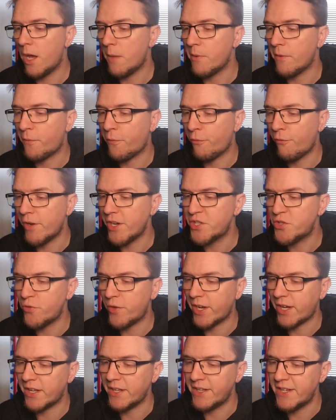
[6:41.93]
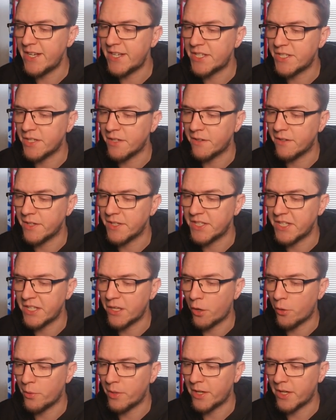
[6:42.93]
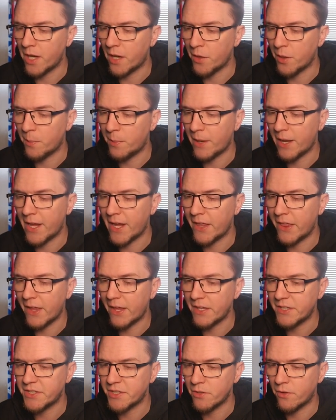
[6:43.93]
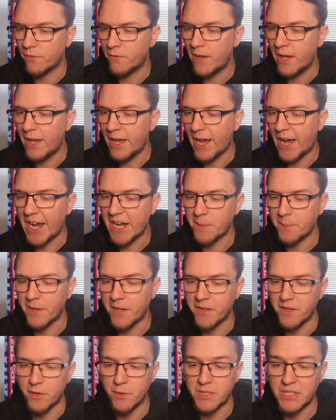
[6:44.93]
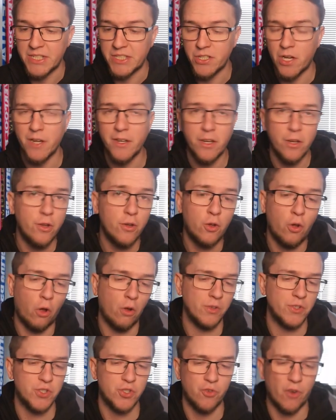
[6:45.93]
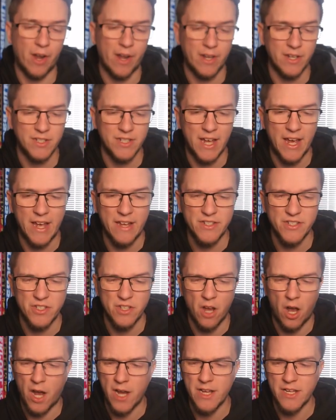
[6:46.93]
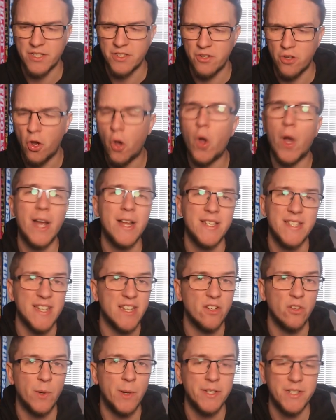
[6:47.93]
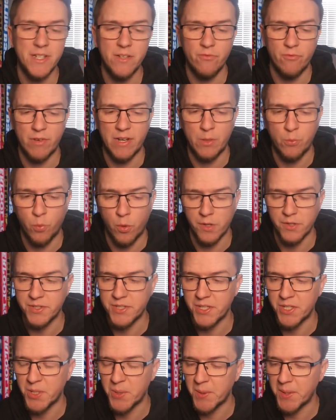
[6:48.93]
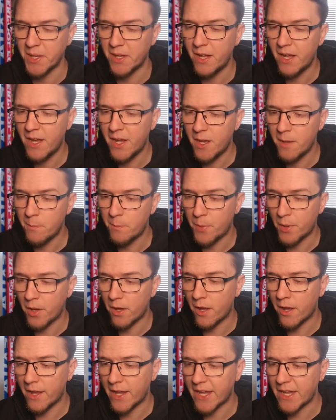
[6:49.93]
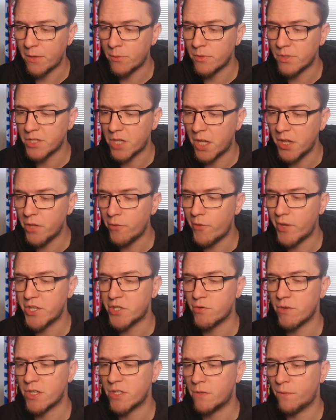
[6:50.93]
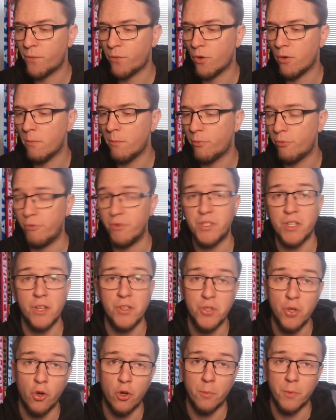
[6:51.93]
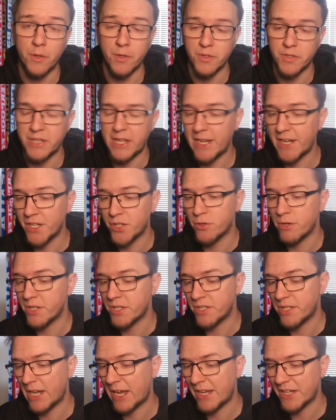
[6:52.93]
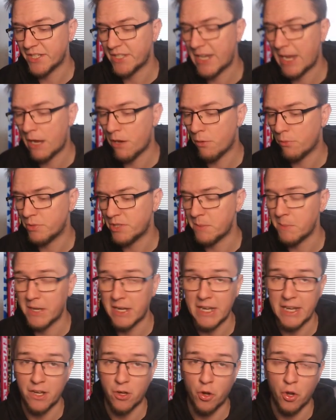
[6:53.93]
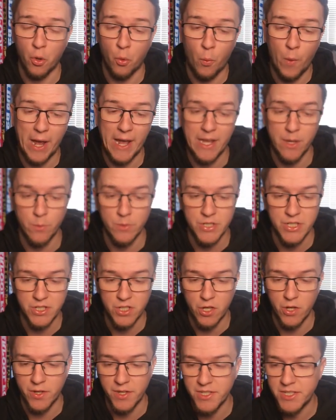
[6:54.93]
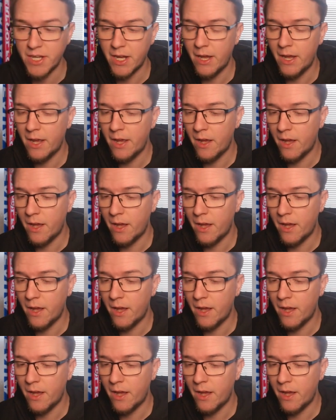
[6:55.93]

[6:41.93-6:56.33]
uh, but Frederick Nissen is the only other player that sort of had a bit of news. He signed a new new contract. It's it's not ideal. I didn't really want to do it, but he was under interest from Borussia Dortmund. That interest has now seemingly gone away, which is good.